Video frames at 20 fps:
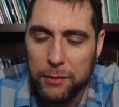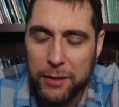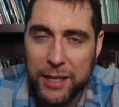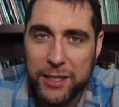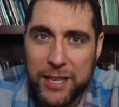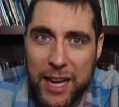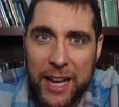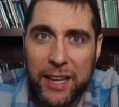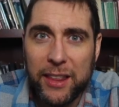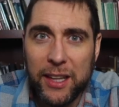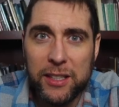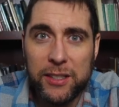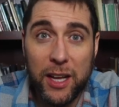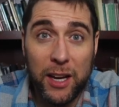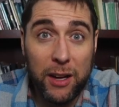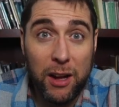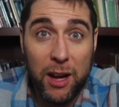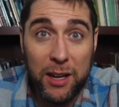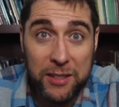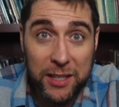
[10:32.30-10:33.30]
They take things
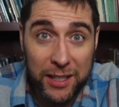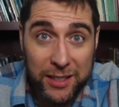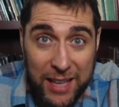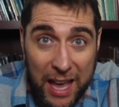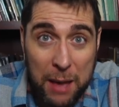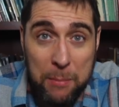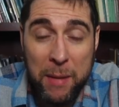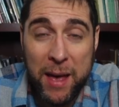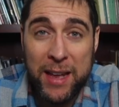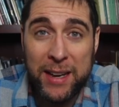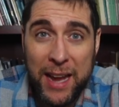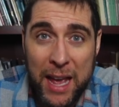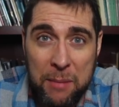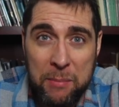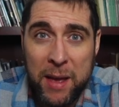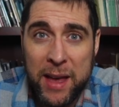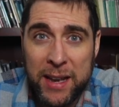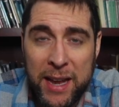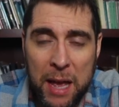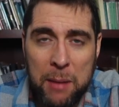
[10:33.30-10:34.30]
out of context. Amen,
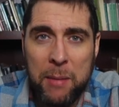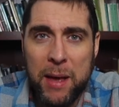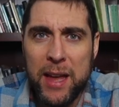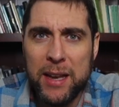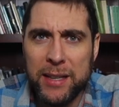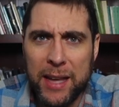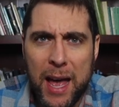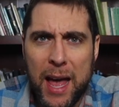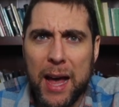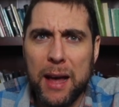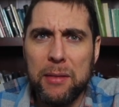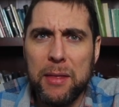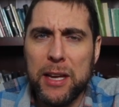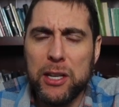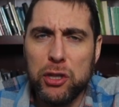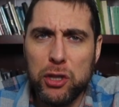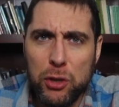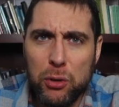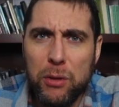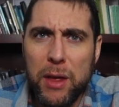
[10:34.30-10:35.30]
amen, amen. Yeah,
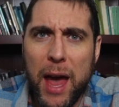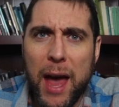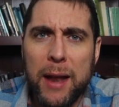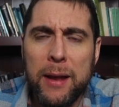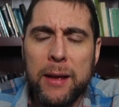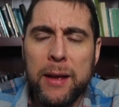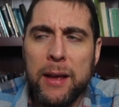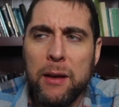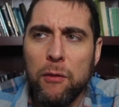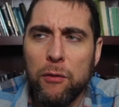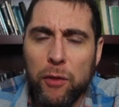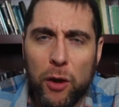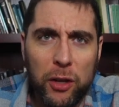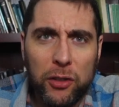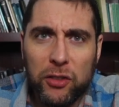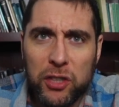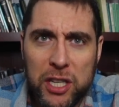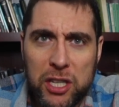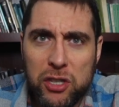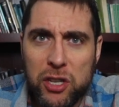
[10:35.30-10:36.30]
they do that.
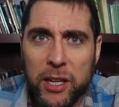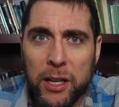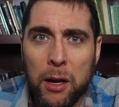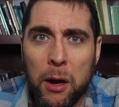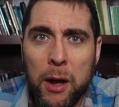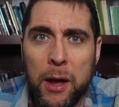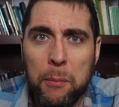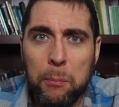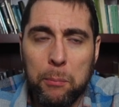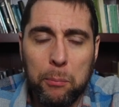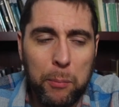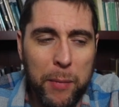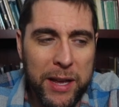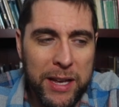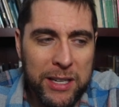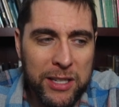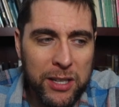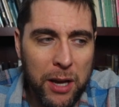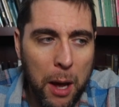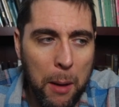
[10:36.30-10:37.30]
False teaching
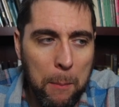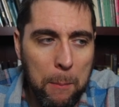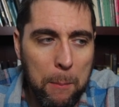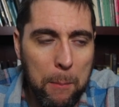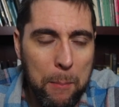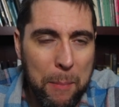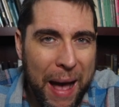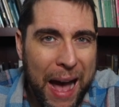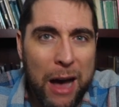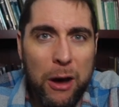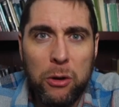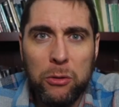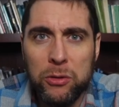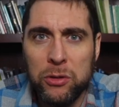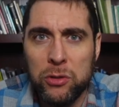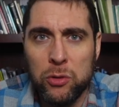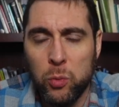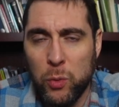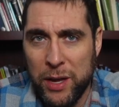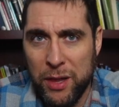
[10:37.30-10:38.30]
is
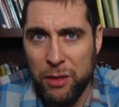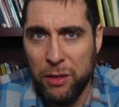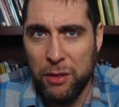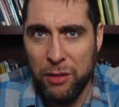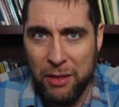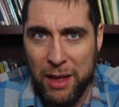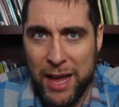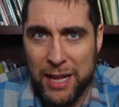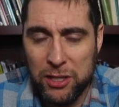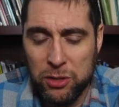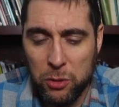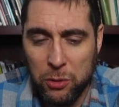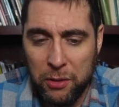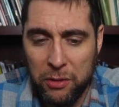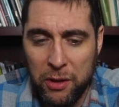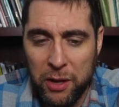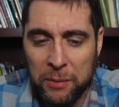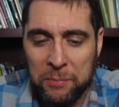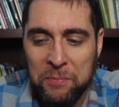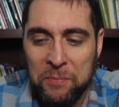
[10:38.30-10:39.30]
abounds with that sort
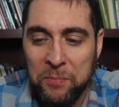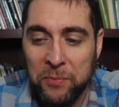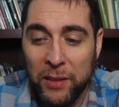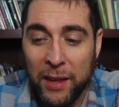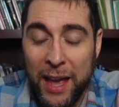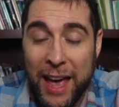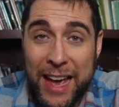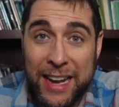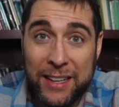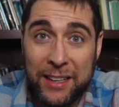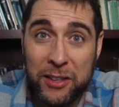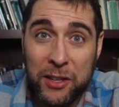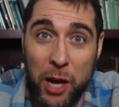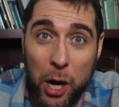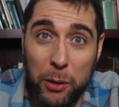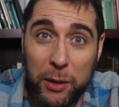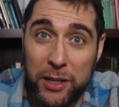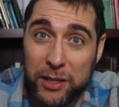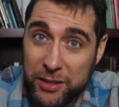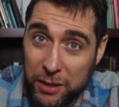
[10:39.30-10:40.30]
of thing. And
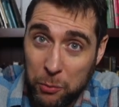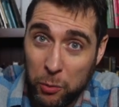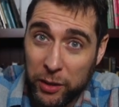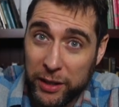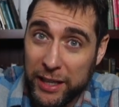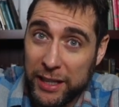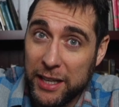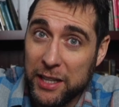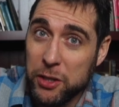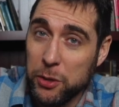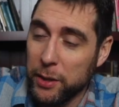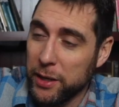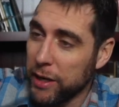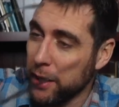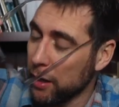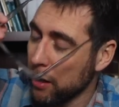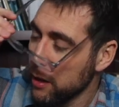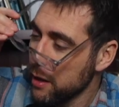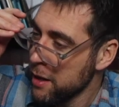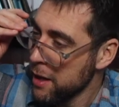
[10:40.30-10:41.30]
notice, and we'll get into it
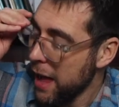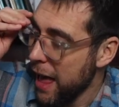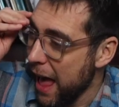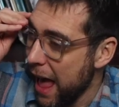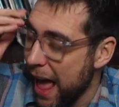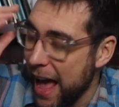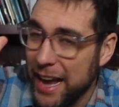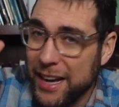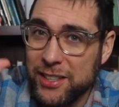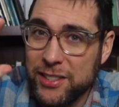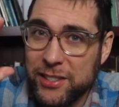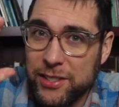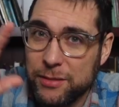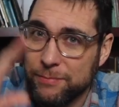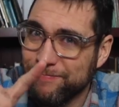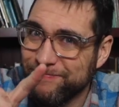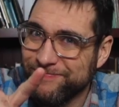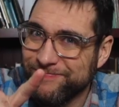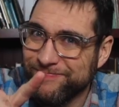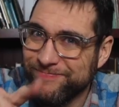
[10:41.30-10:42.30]
here,
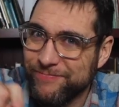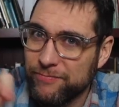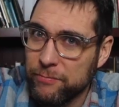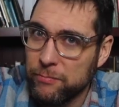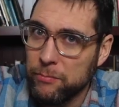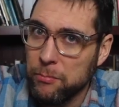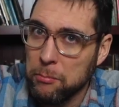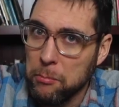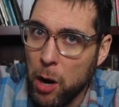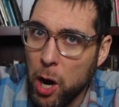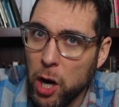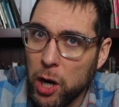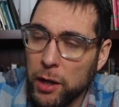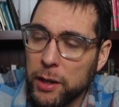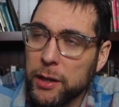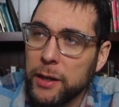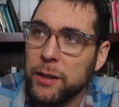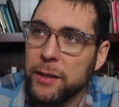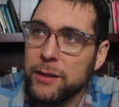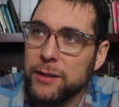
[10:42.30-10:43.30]
Acts
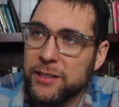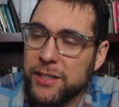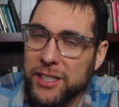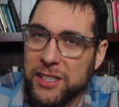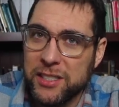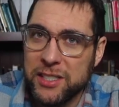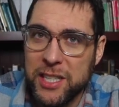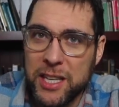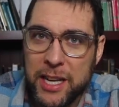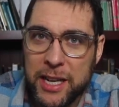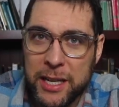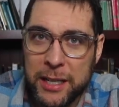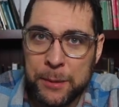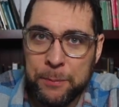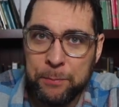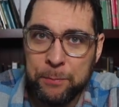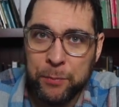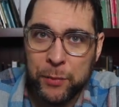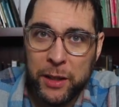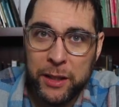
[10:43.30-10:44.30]
Mark
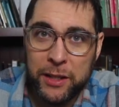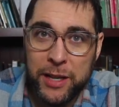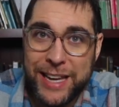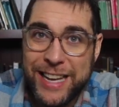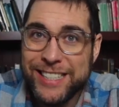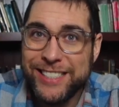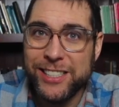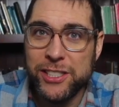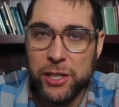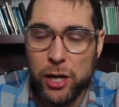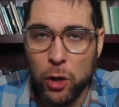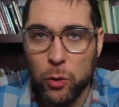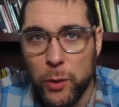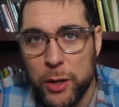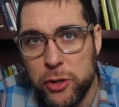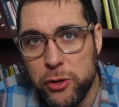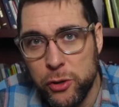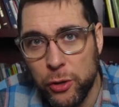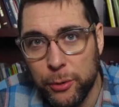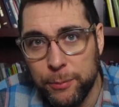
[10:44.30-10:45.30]
16 isn't
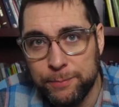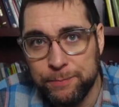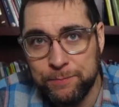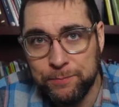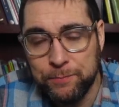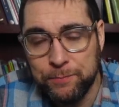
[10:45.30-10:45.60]
original.